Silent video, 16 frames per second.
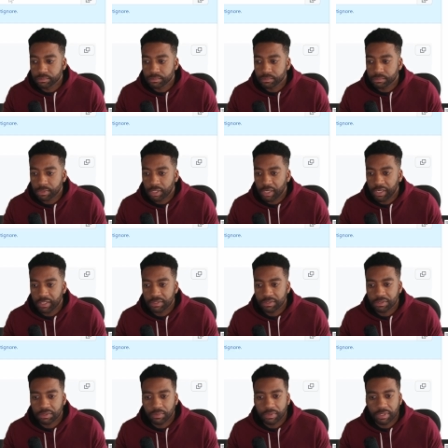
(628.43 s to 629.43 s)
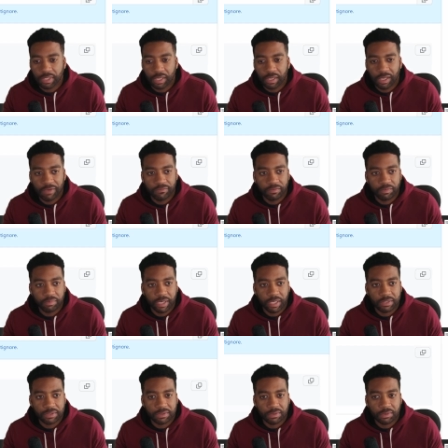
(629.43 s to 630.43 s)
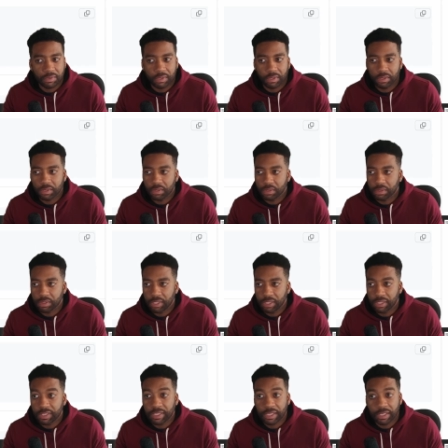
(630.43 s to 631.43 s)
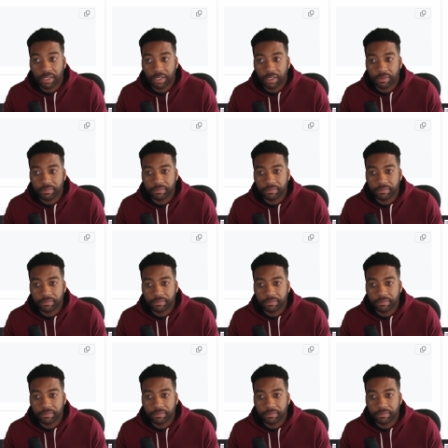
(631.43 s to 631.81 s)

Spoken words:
All right, so we now have a repository in GitHub.